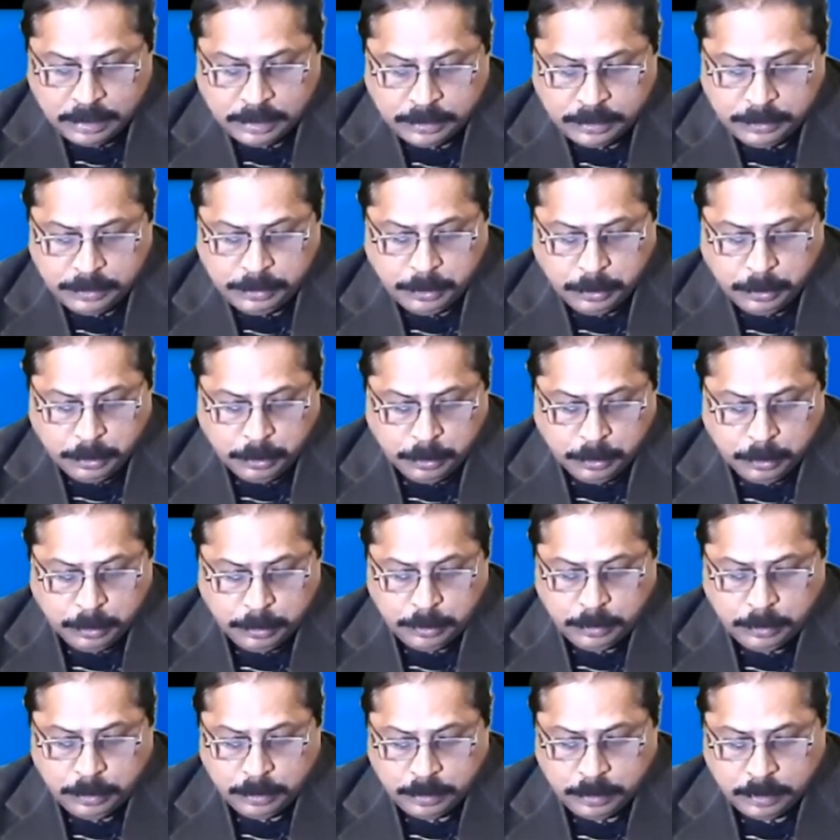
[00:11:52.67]
u,
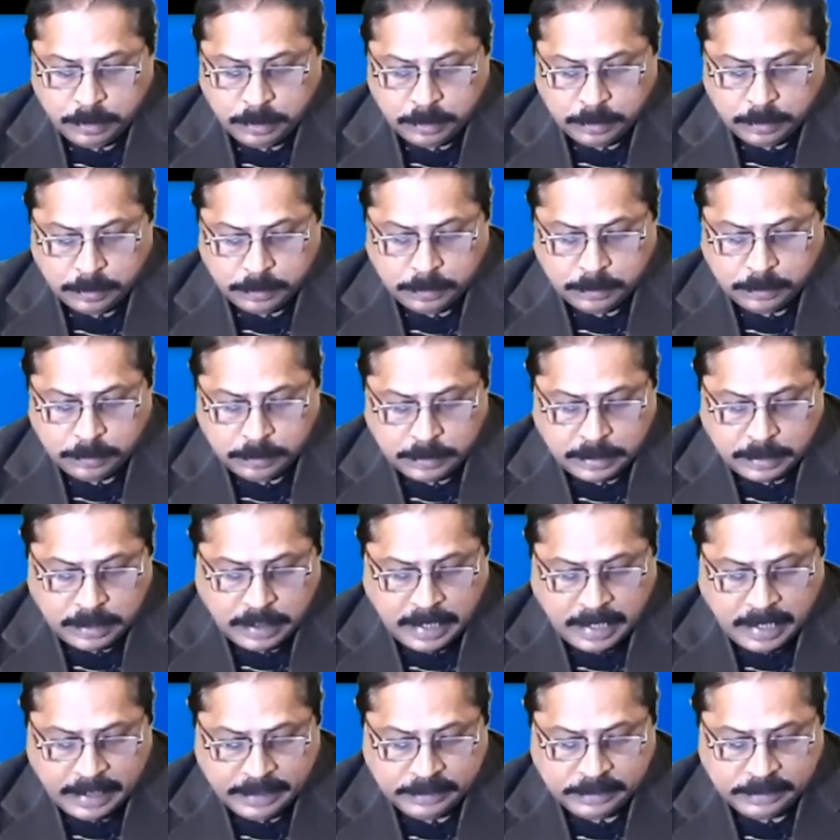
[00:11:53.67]

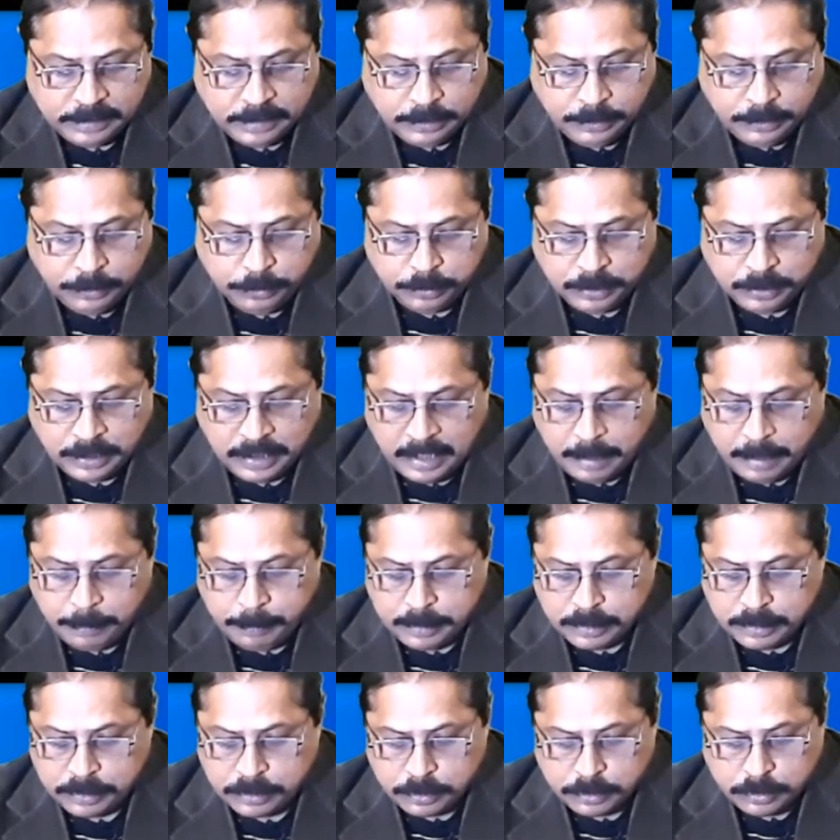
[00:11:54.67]
and the username
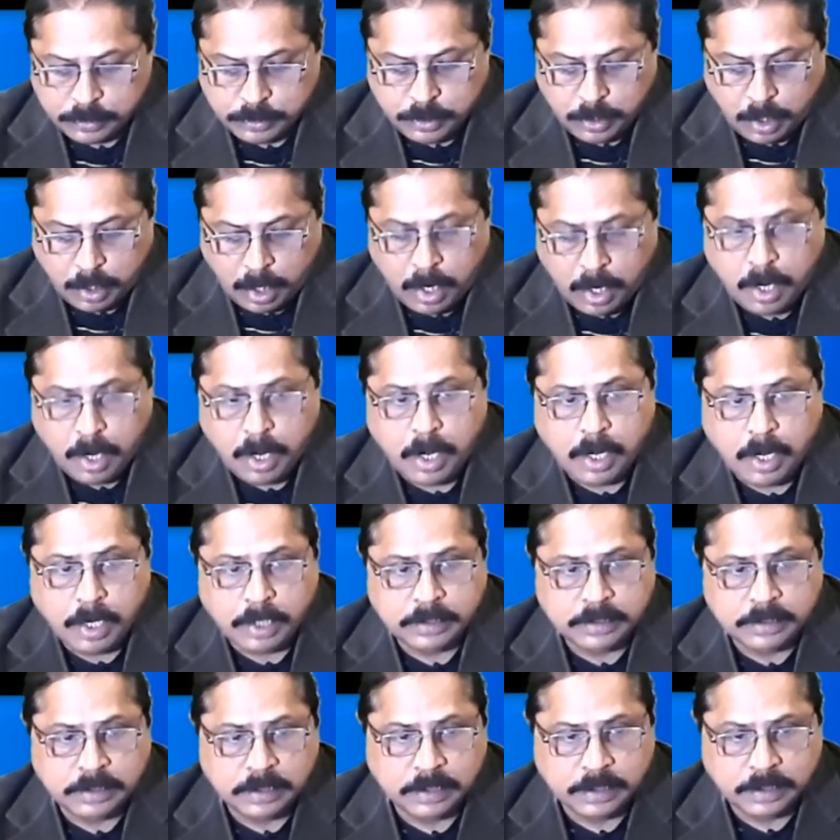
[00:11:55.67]
is George,
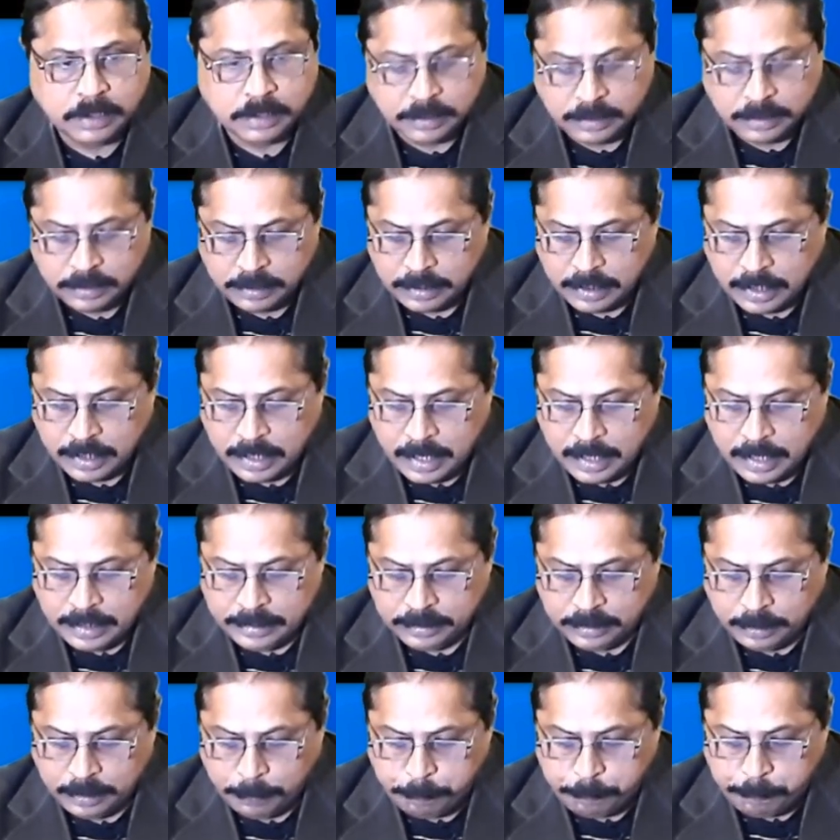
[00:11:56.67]
and
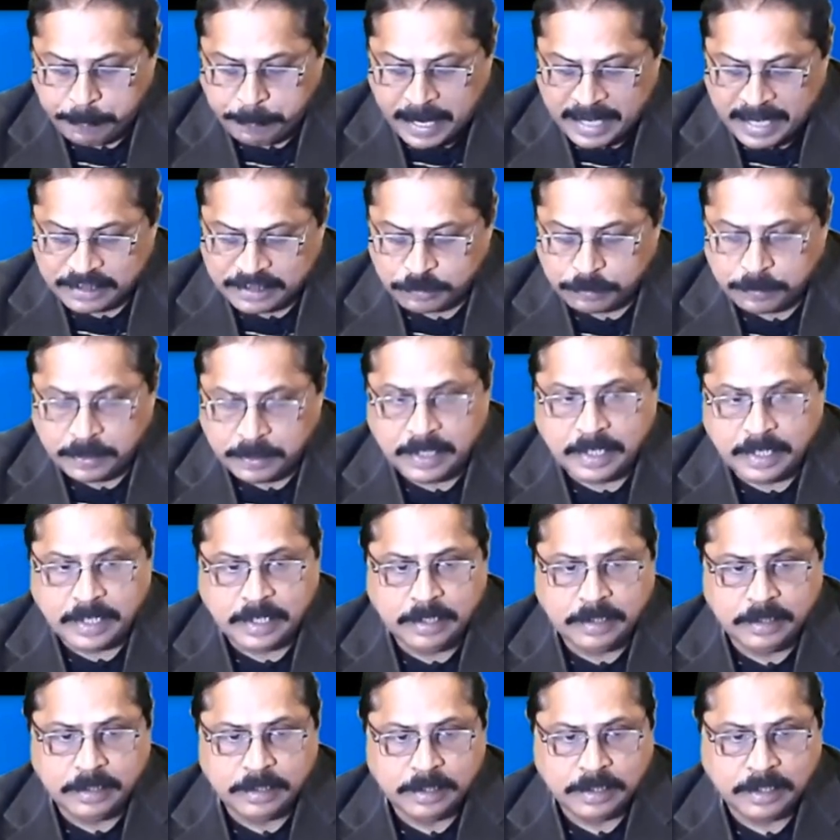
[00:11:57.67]
the password
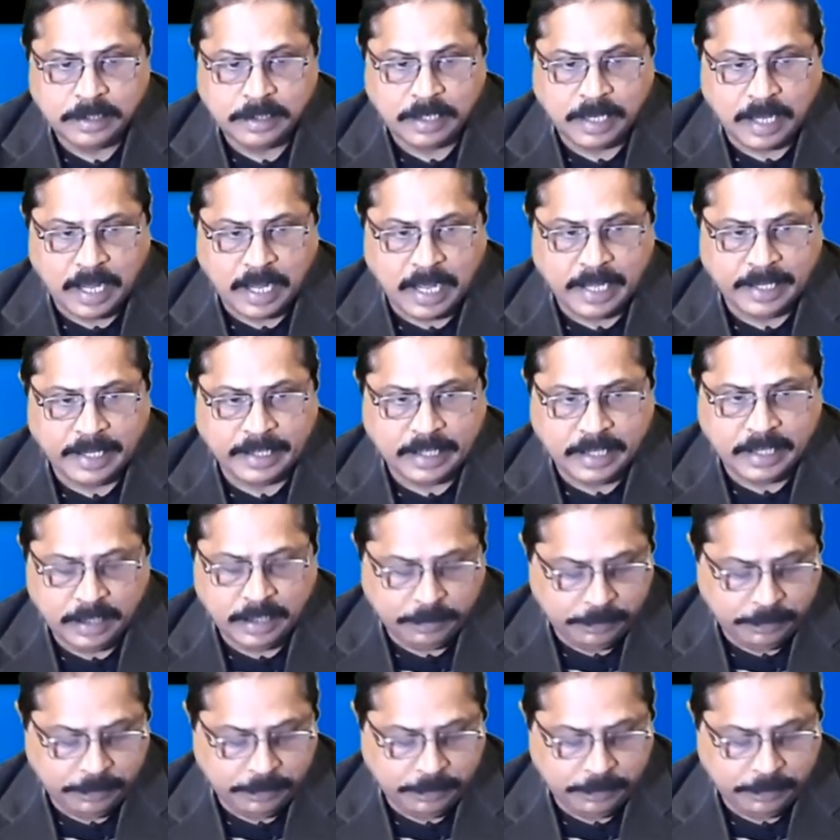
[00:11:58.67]
I gave